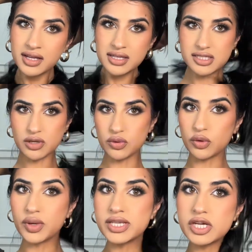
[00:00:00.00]
So the
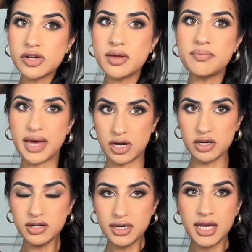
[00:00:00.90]
greasier the
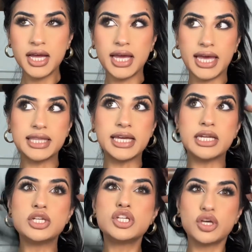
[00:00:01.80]
better. And
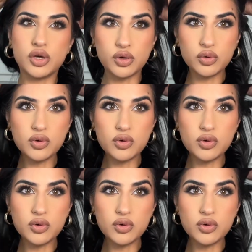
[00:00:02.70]
then 2,